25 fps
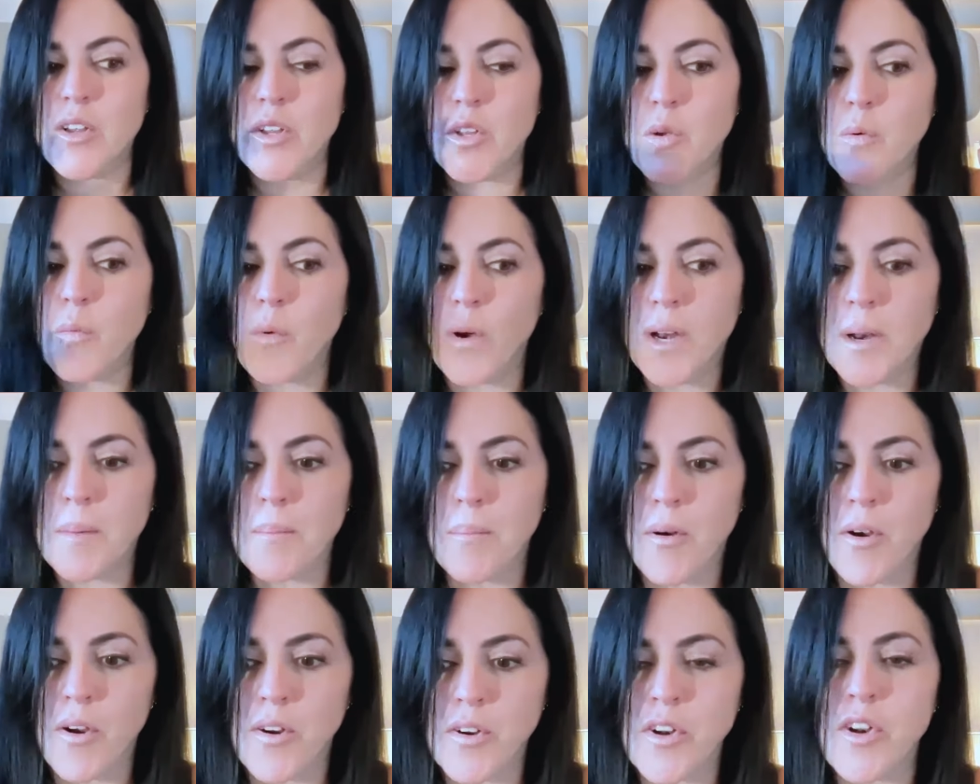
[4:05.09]
You want a
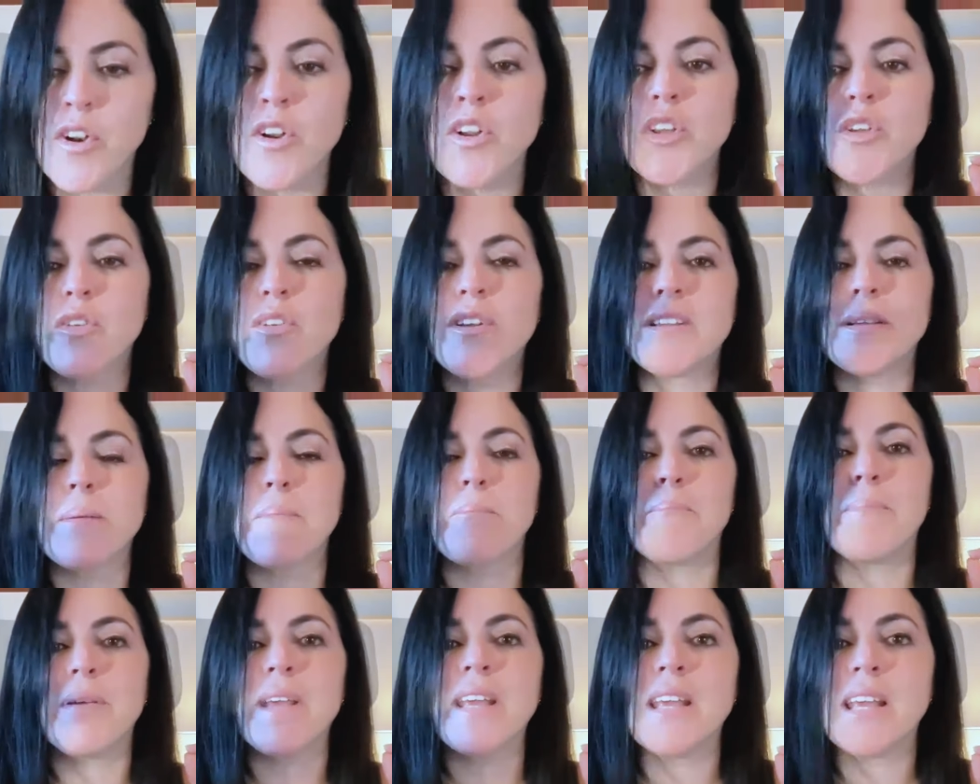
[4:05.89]
partner, you need to
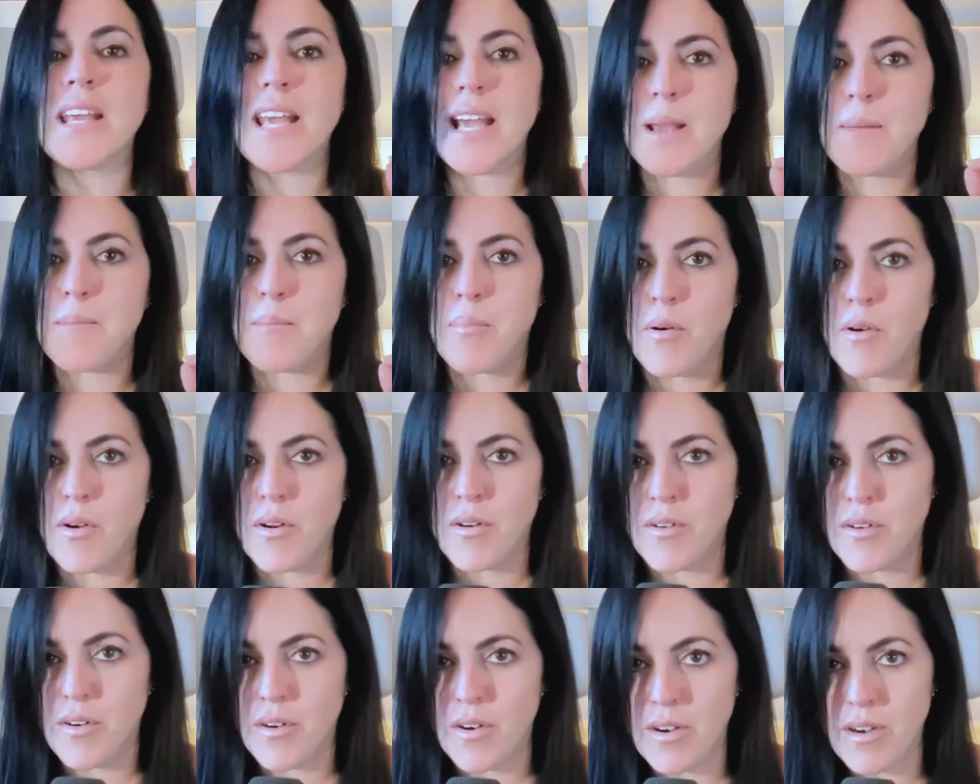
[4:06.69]
be a
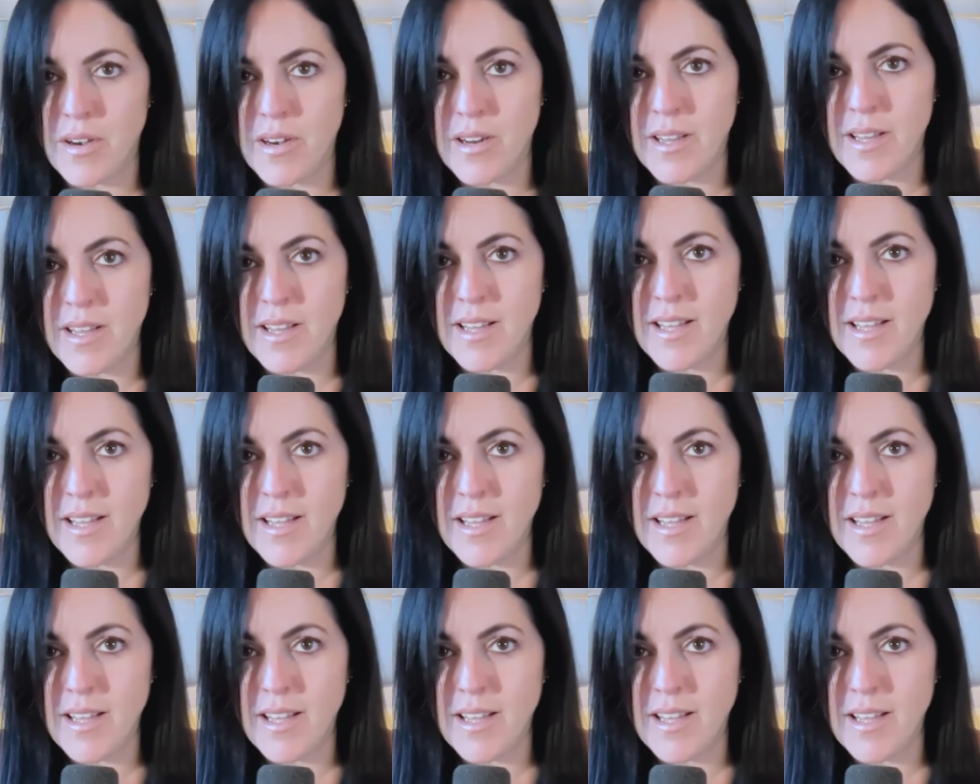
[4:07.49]
partner.